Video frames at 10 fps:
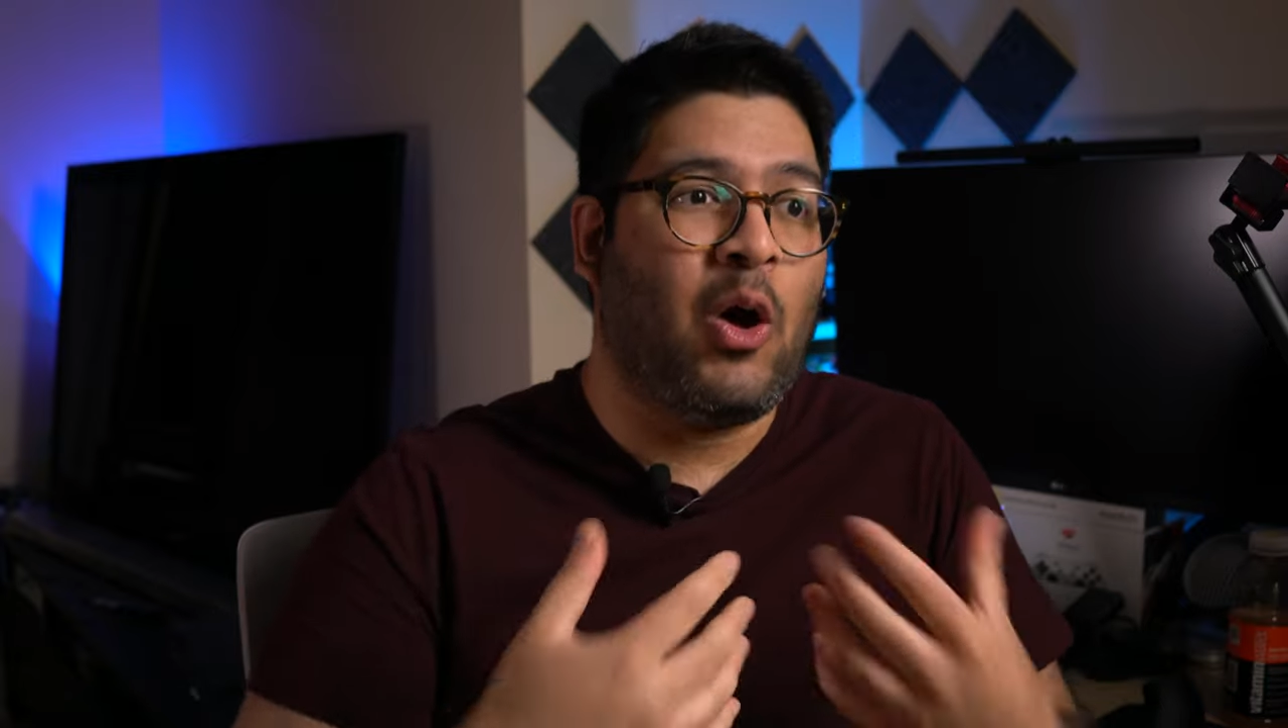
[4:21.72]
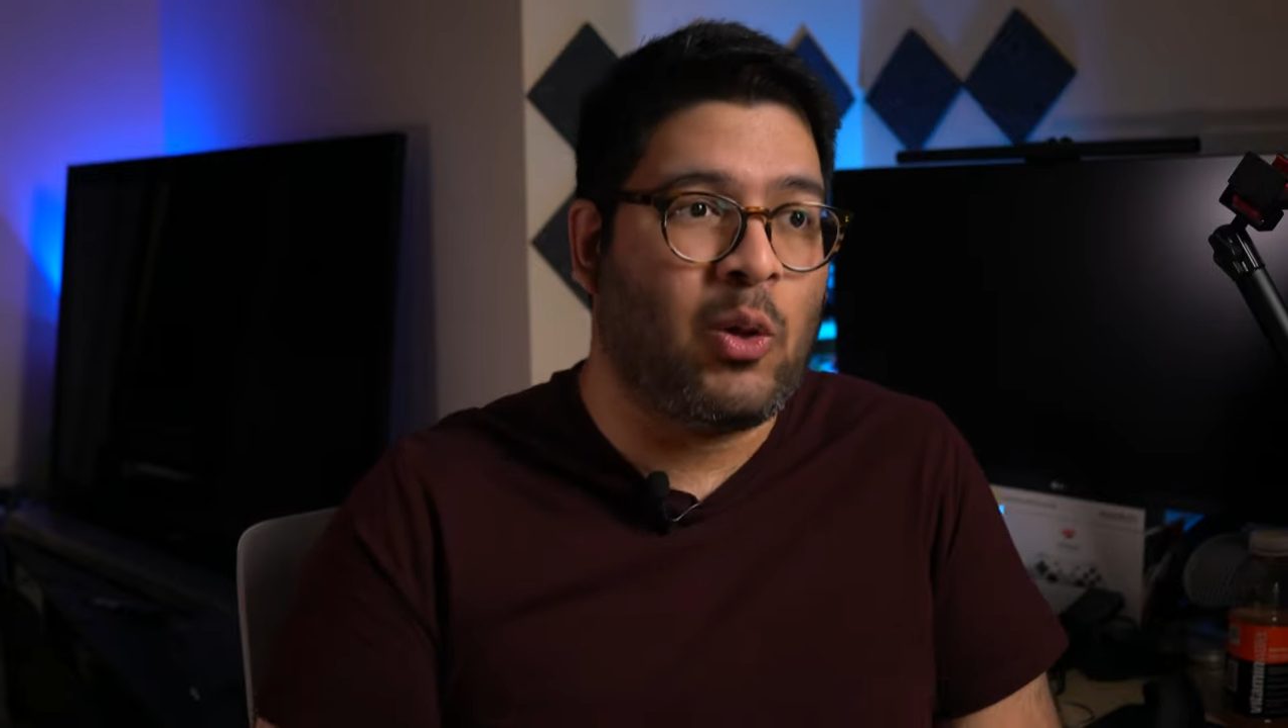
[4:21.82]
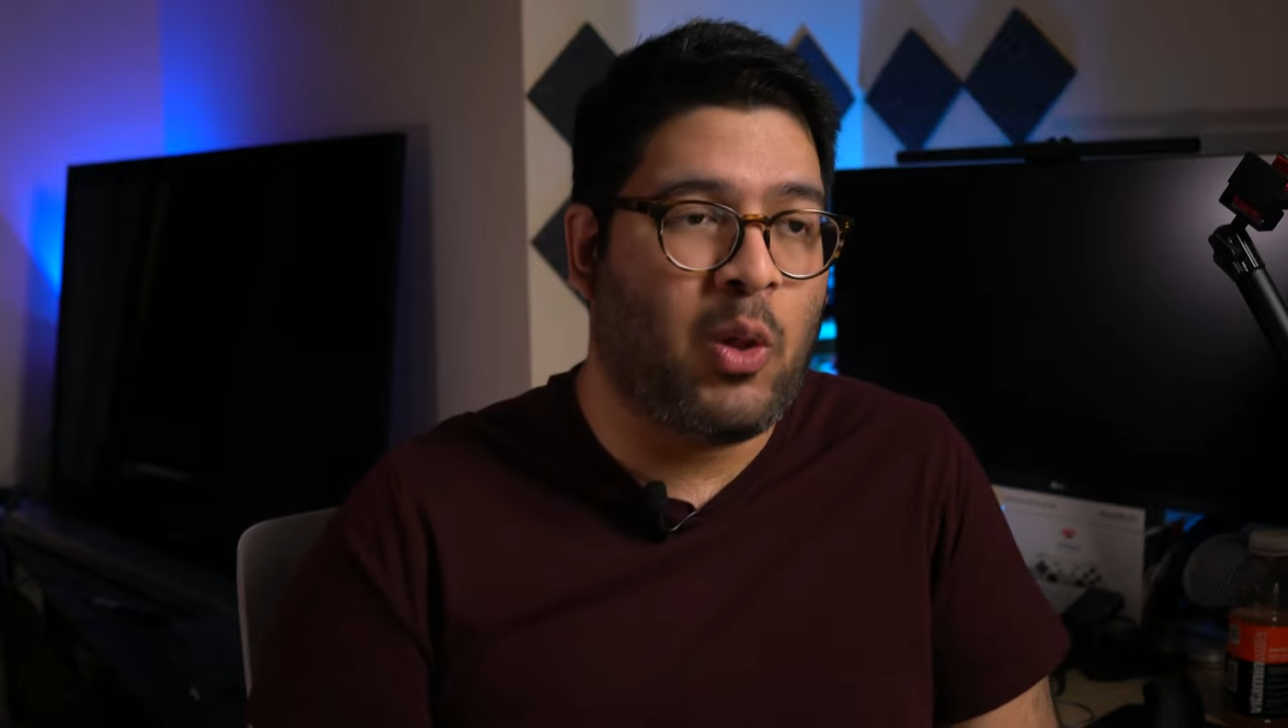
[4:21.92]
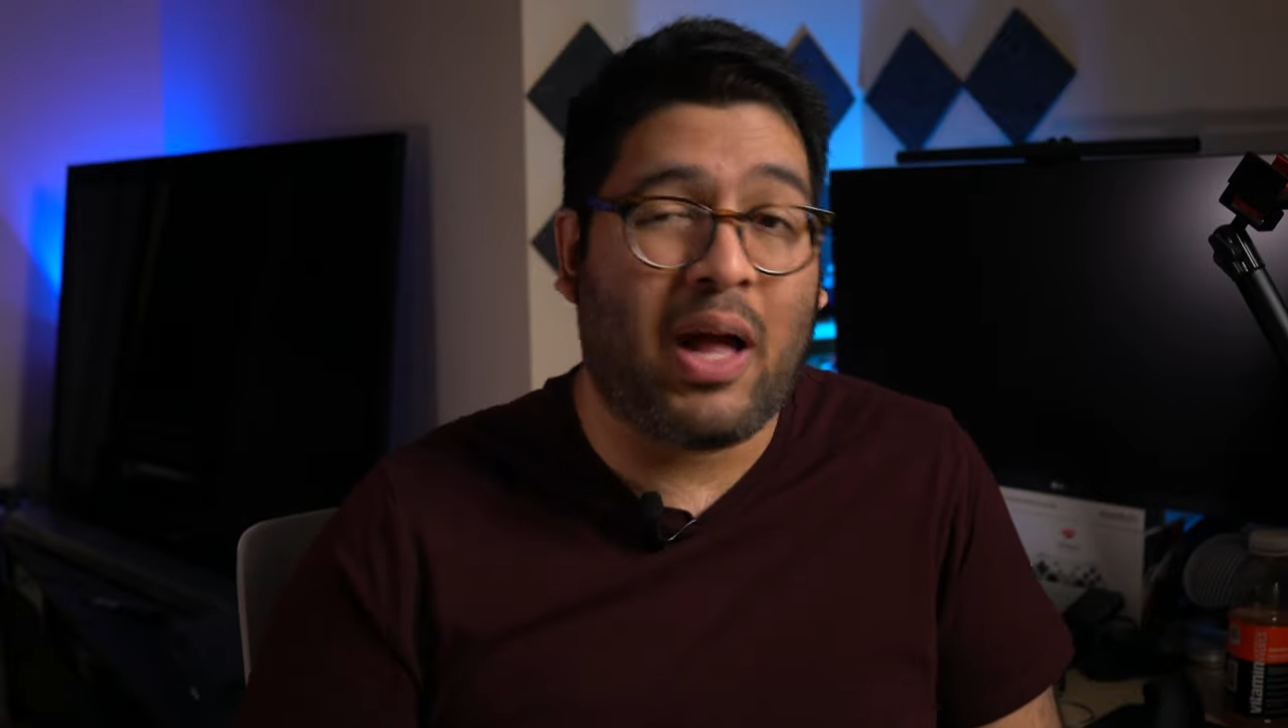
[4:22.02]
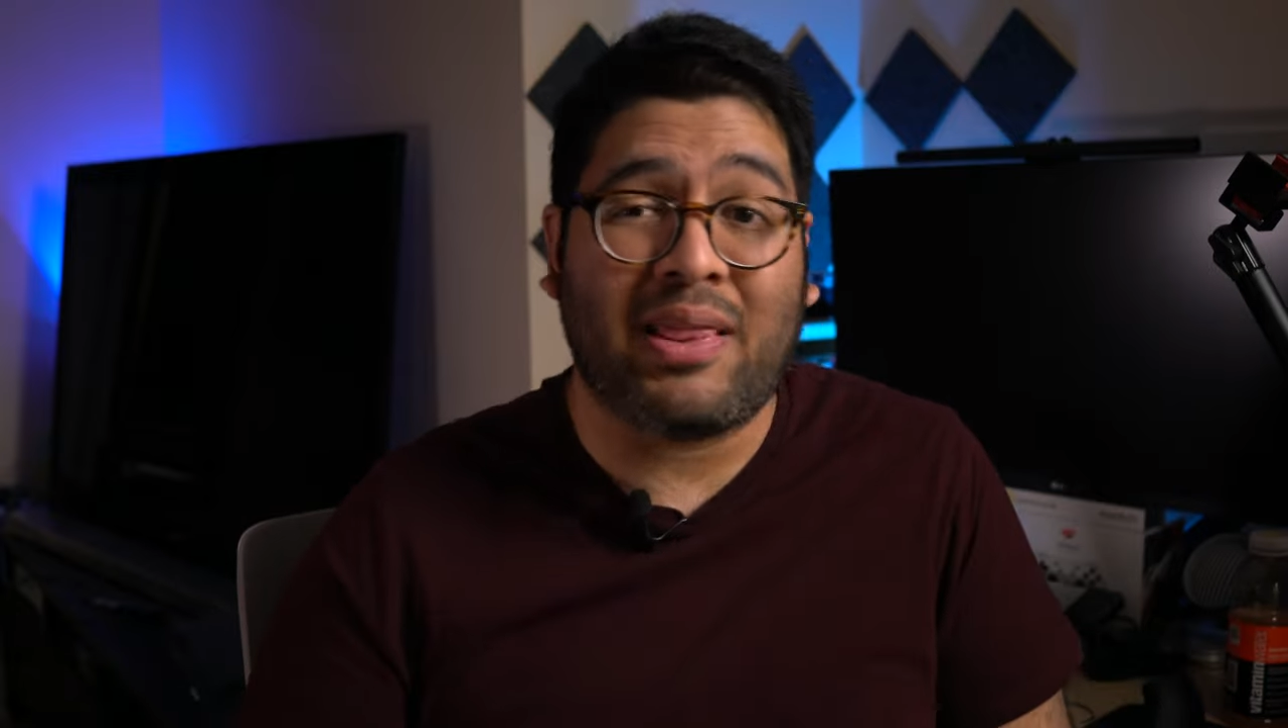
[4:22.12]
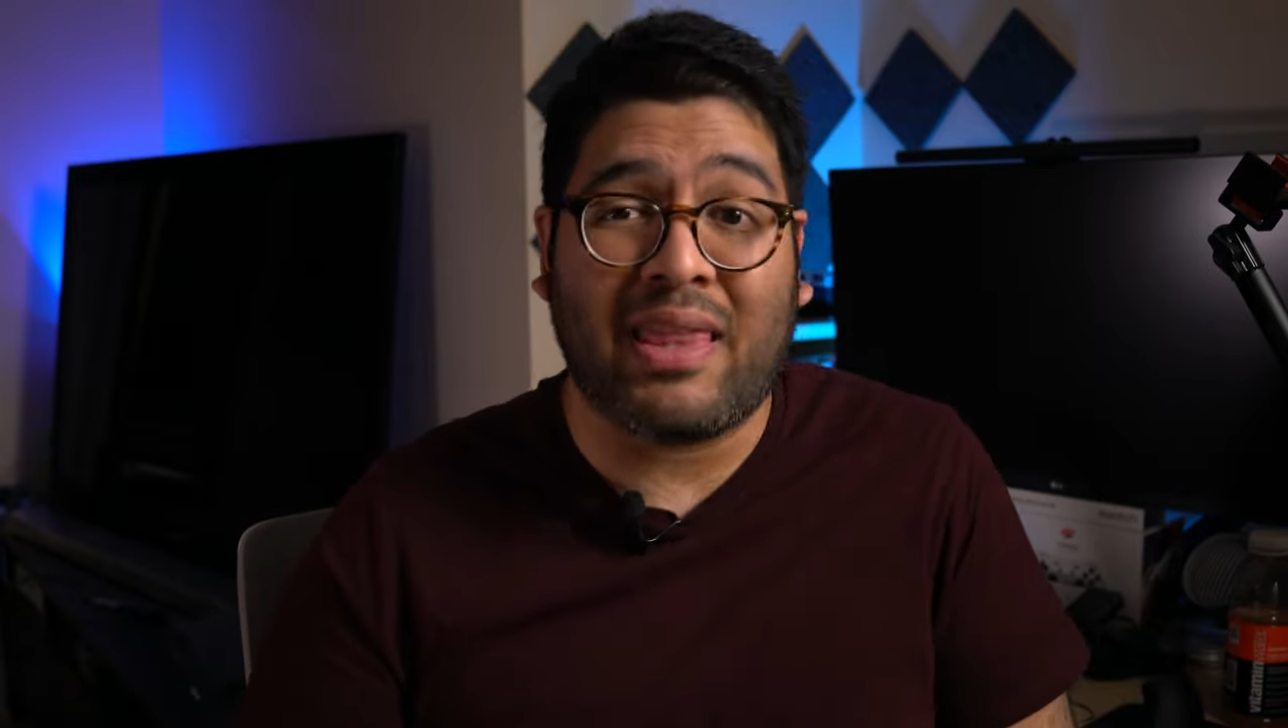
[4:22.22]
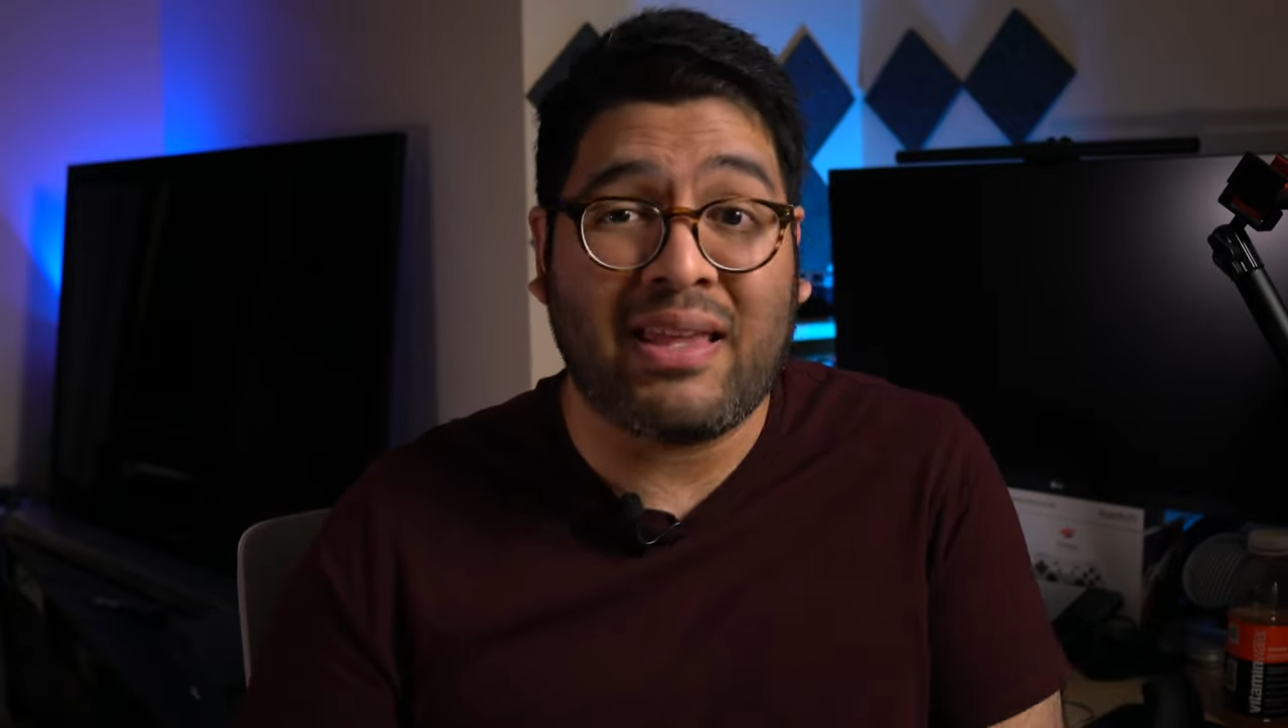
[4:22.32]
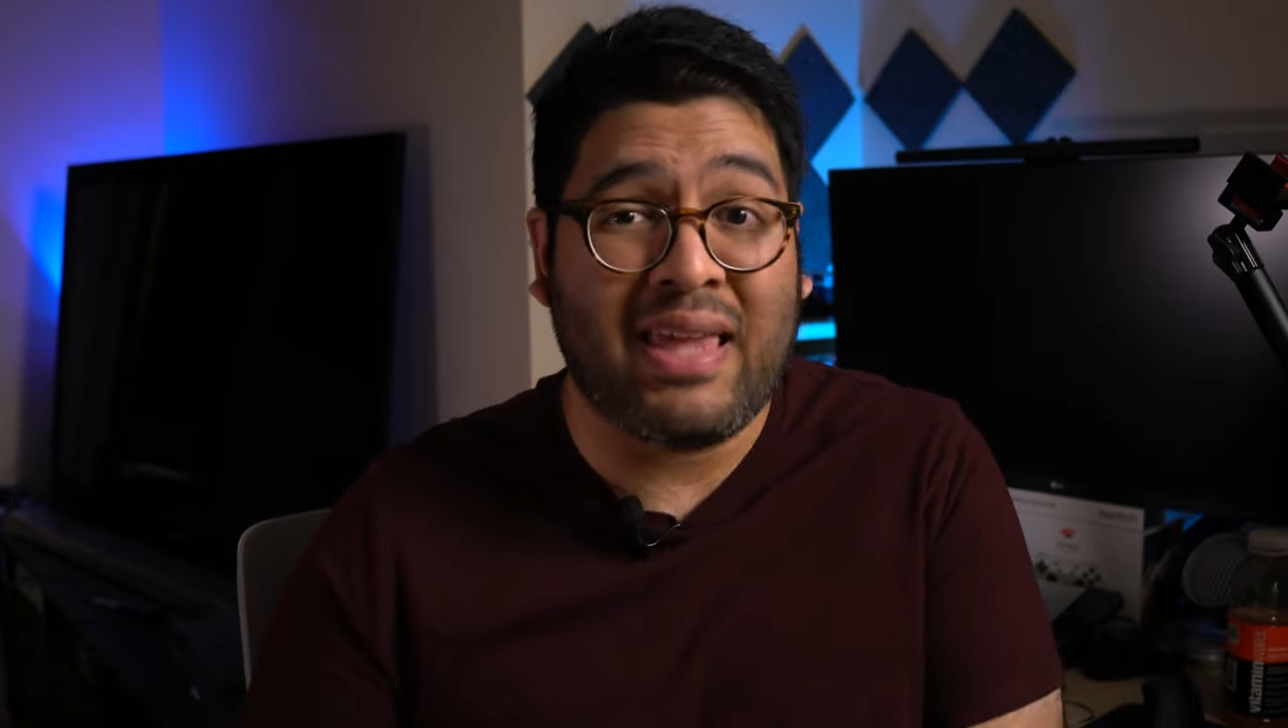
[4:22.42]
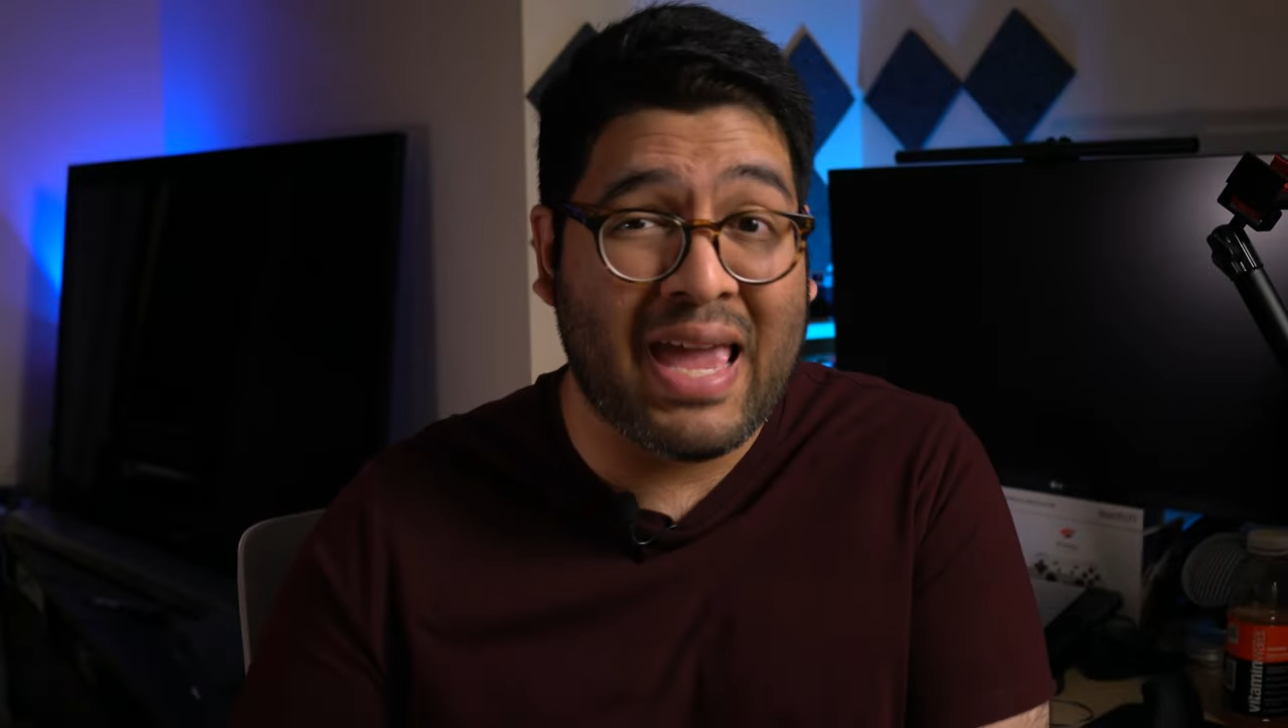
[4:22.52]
a lot that